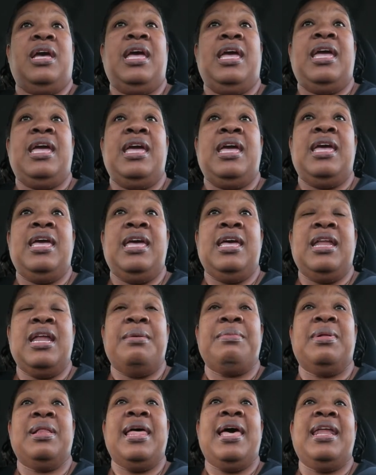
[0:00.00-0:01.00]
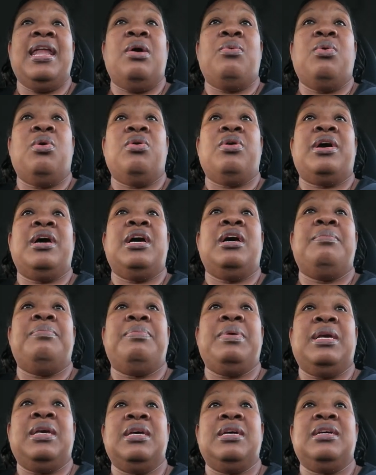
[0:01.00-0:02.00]
And I'm glad I woke up
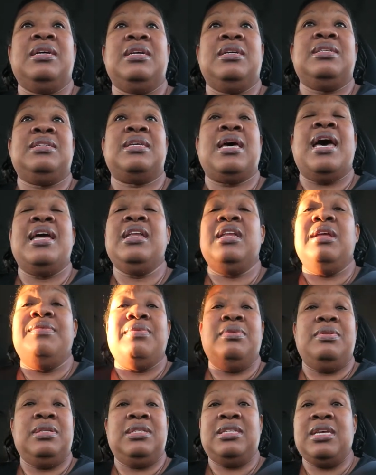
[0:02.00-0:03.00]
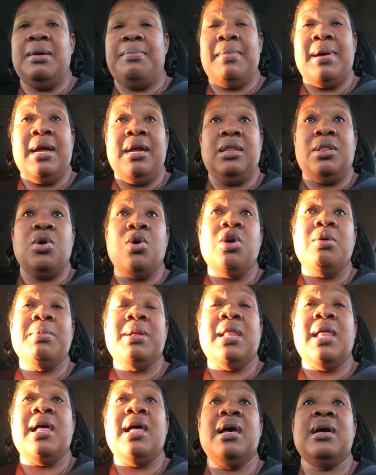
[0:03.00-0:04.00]
because I didn't even set my alarm
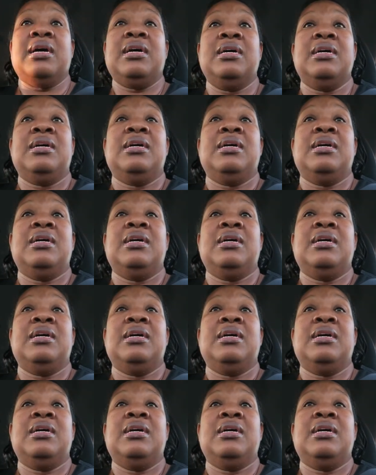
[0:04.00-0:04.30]
clock.